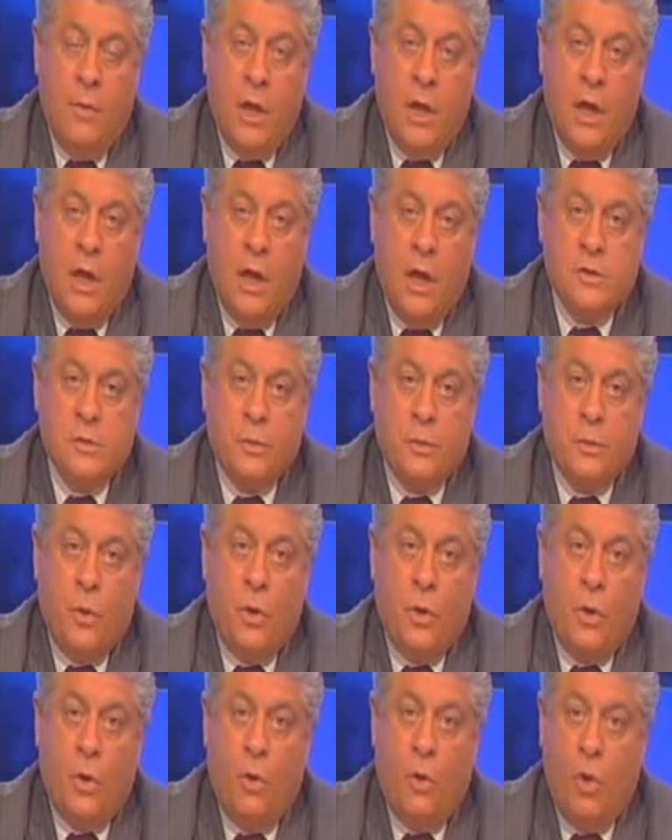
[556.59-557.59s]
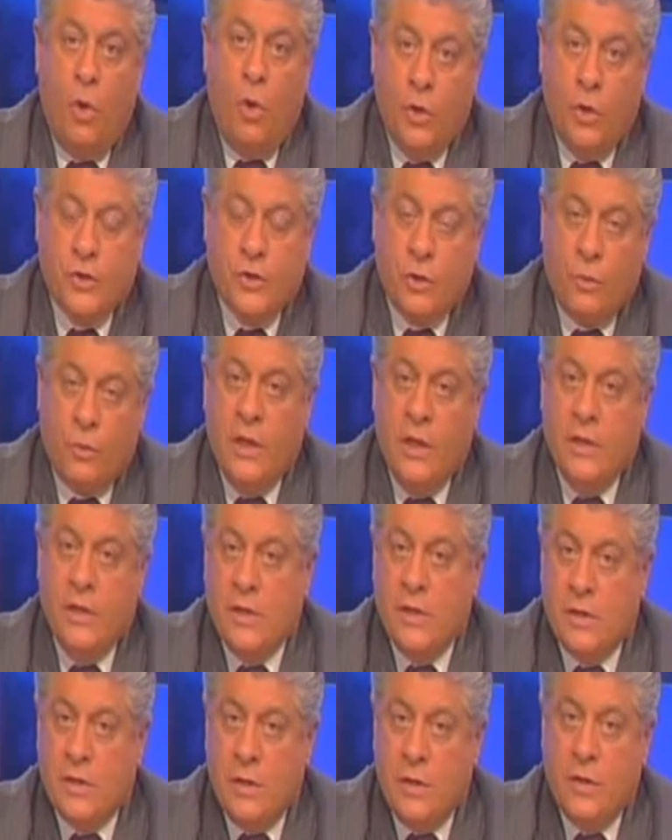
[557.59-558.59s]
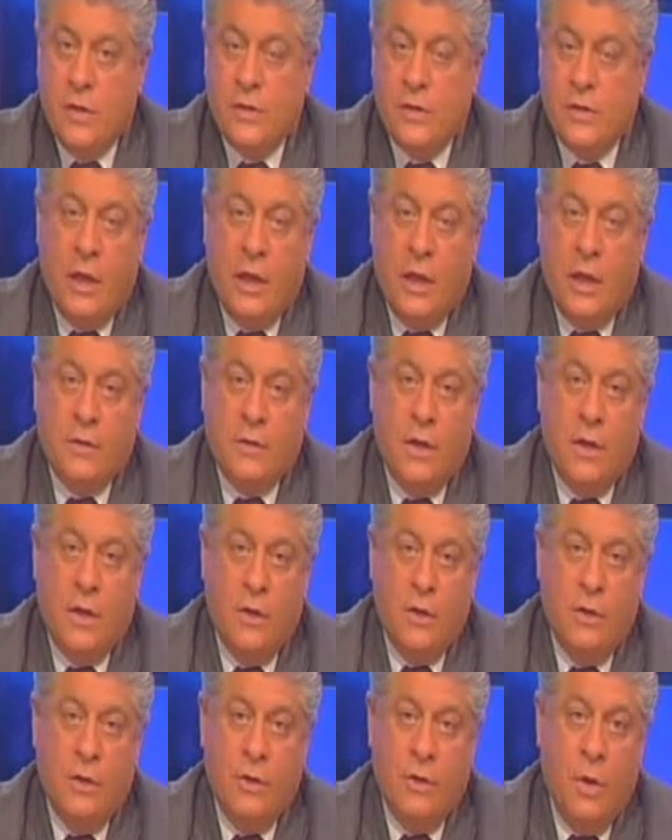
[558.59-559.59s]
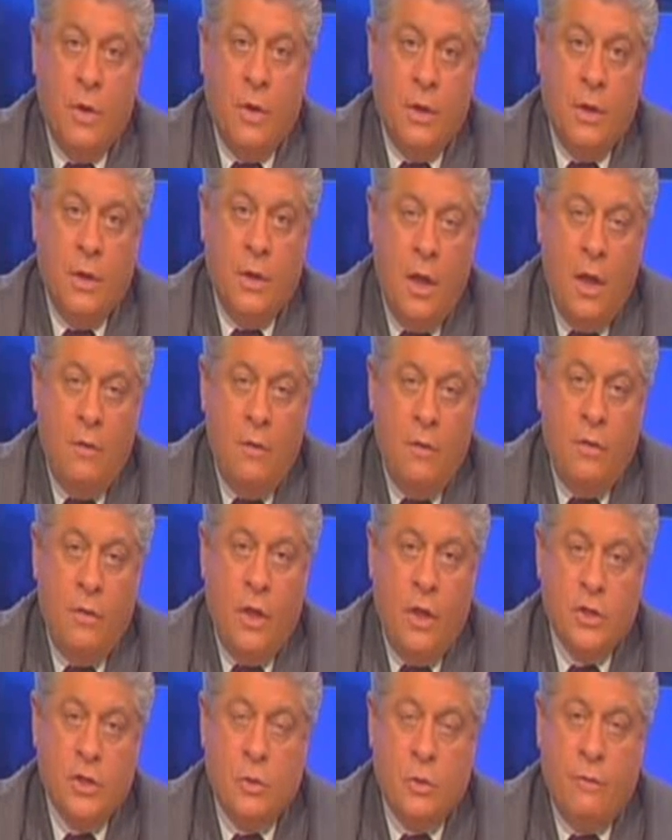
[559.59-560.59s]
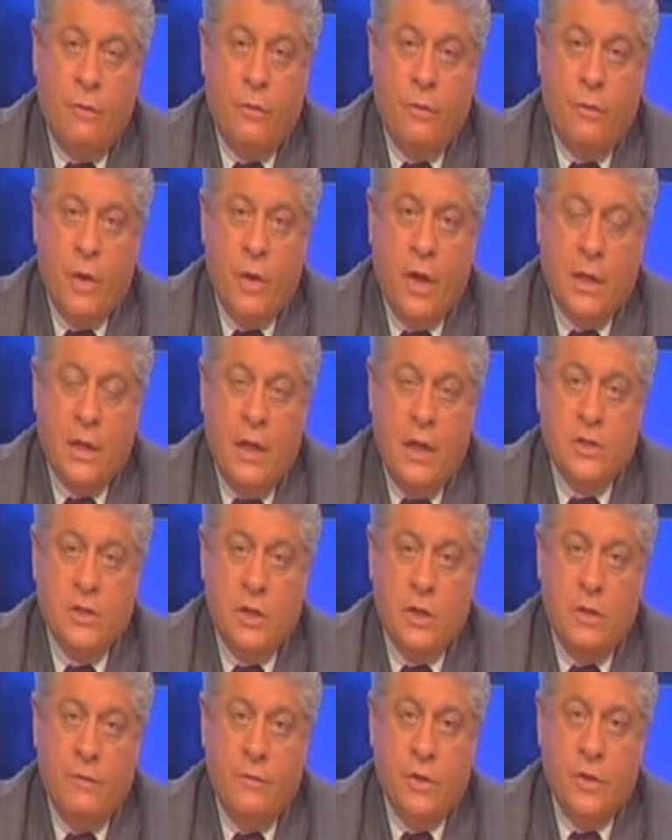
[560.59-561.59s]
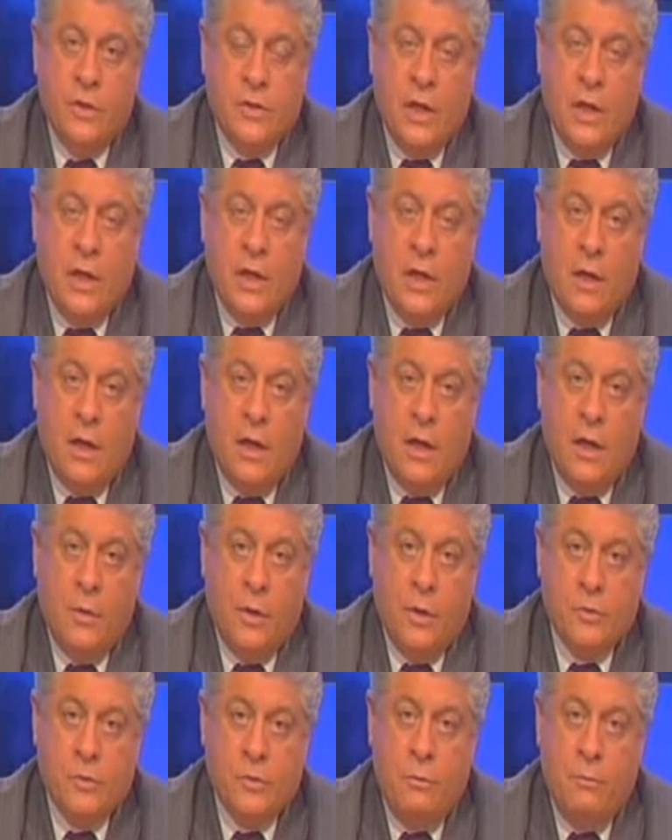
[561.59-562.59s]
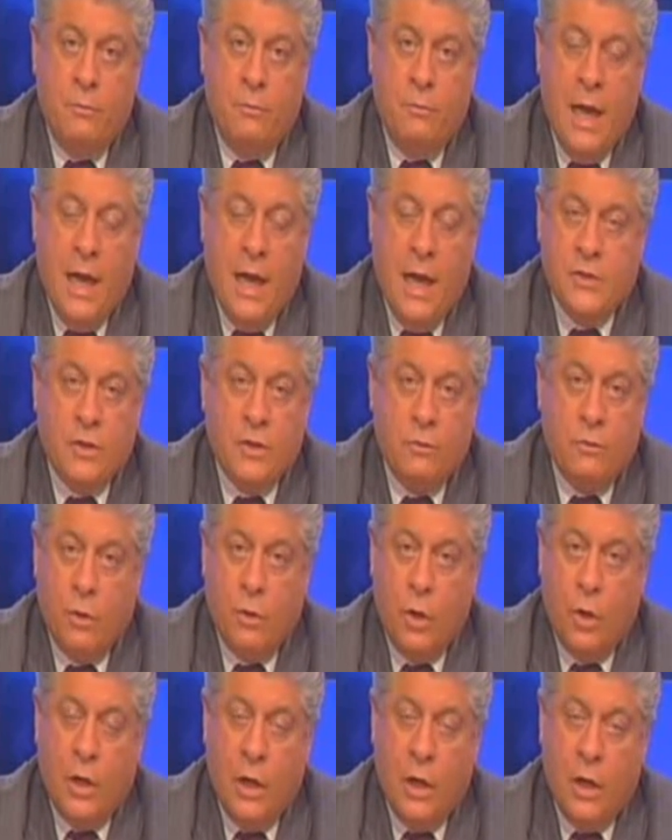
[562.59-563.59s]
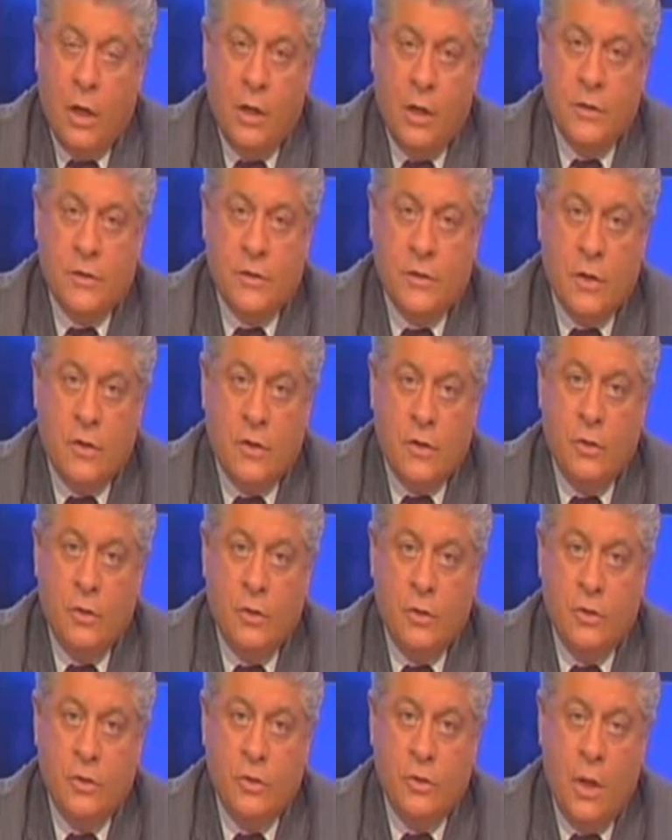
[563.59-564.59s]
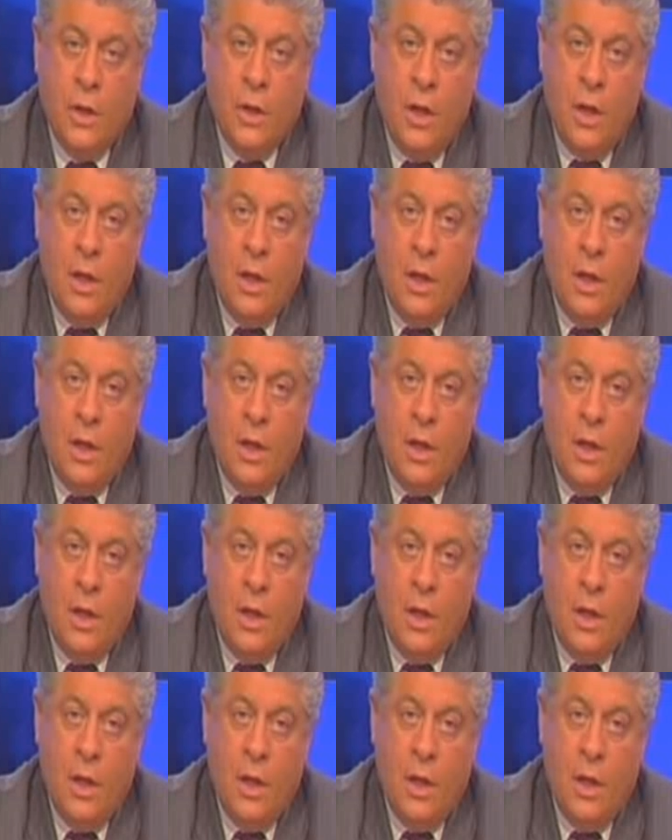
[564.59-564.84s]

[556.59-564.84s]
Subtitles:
Congressman Paul also raises, and this I'd like to hear you on, the issue of the regulation of interstate commerce. When Madison wrote our Constitution,